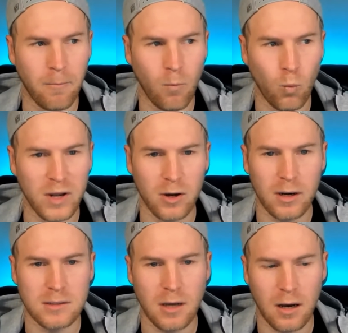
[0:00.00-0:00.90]
We are
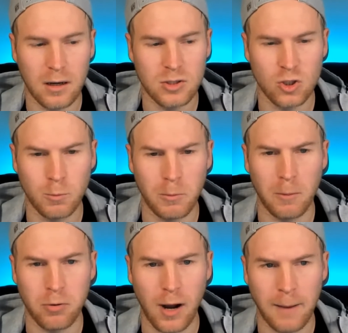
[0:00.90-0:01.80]
going to talk Super Bowl
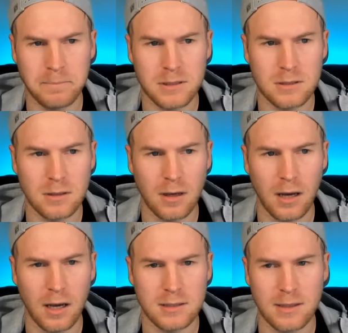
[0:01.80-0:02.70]
props
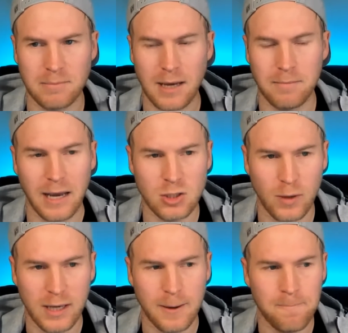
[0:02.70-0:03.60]
sometime next
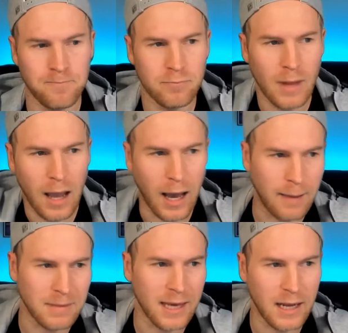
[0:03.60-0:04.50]
week.
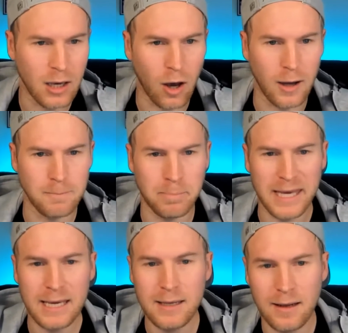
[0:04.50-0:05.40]
I'm getting on
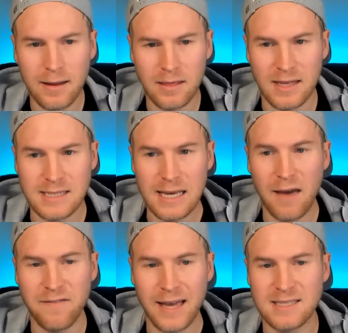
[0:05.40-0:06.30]
Pete, the
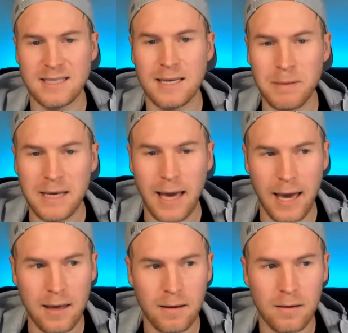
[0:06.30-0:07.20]
DFS
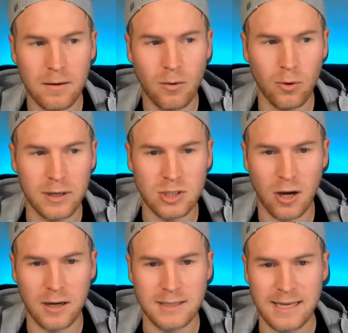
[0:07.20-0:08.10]
CPA. We're going to
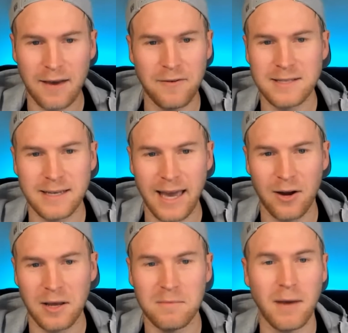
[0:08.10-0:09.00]
talk DFS
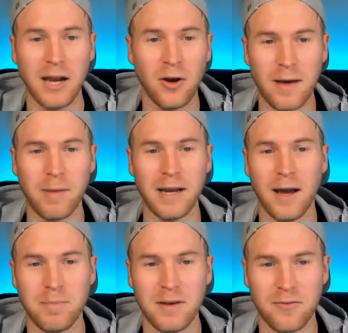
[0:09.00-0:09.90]
accounting. I know that might
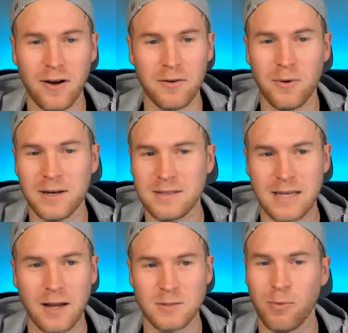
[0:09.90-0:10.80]
not be for everyone.
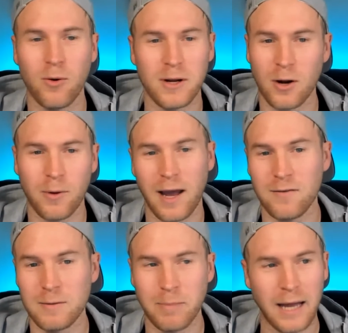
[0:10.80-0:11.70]
Sounds boring or
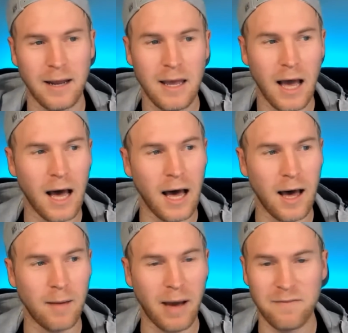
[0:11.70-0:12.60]
whatever, but
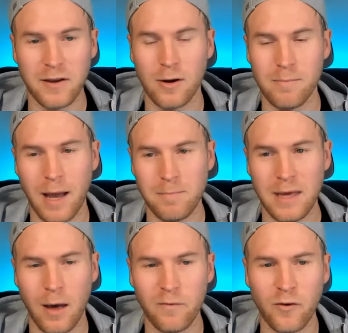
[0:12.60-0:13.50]
I figure it might be
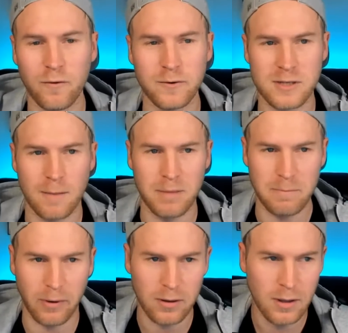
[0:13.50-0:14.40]
helpful for some
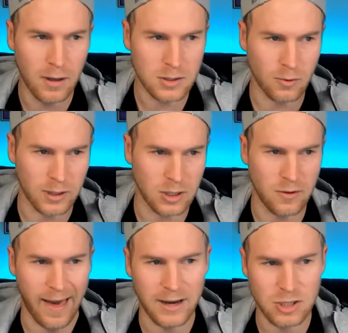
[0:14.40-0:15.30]
people. So we're going to do
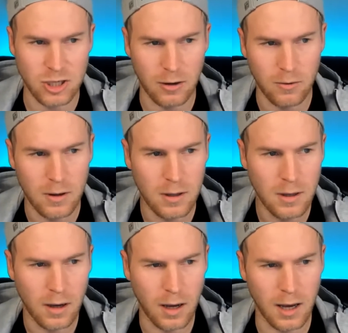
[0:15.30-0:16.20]
that show
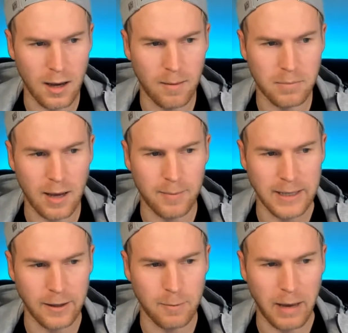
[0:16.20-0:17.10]
coming
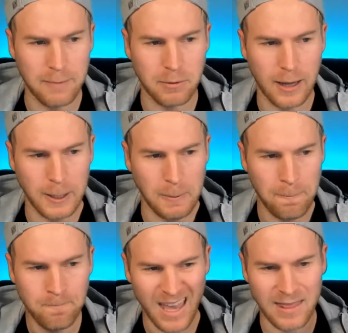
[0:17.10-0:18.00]
down the pipeline.
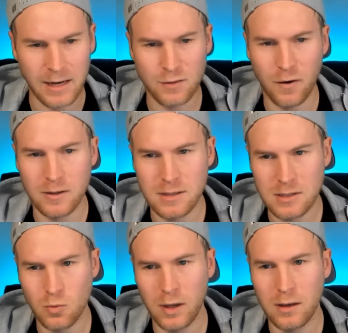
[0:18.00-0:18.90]
And then as far as
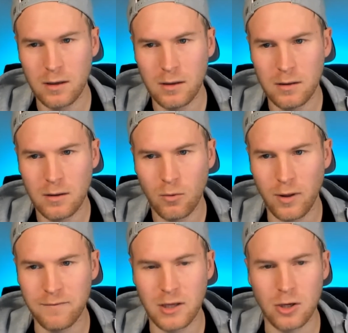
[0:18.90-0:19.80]
this week, we'll
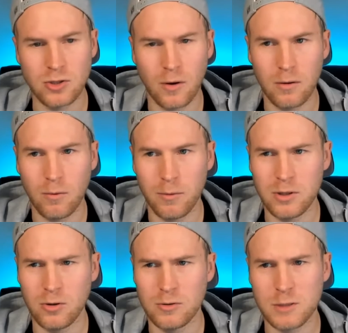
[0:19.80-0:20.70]
have the usual. We'll
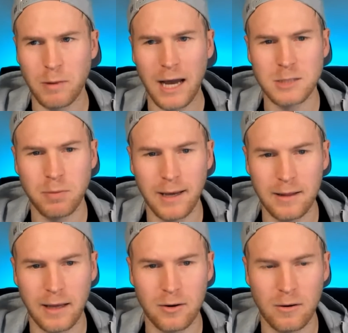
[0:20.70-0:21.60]
do Splash Play
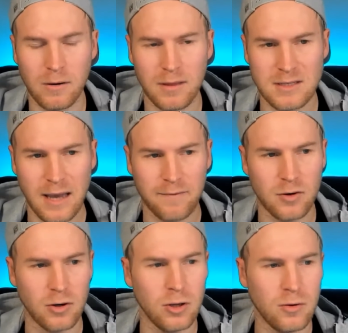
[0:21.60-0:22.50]
later this
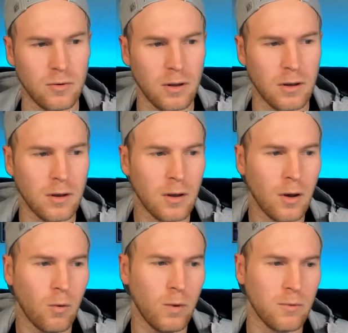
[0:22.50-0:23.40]
afternoon.
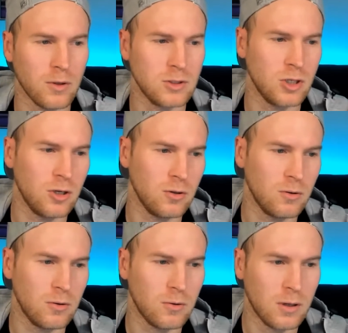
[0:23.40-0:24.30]
We will
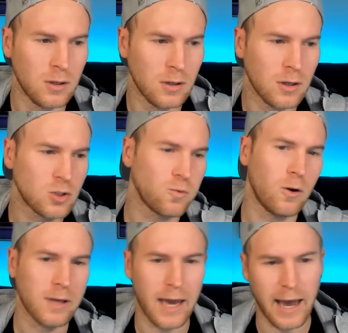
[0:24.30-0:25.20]
do
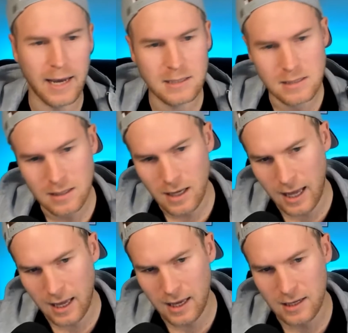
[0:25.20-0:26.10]
Swolecast
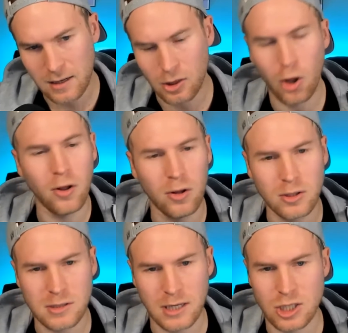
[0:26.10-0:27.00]
and
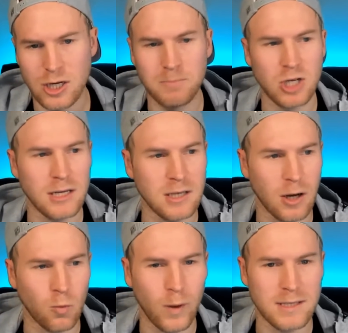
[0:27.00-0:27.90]
LOLz and Ship Chasing
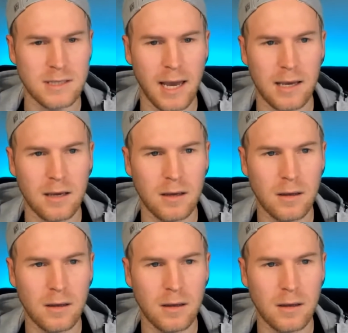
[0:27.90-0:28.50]
on Wednesday.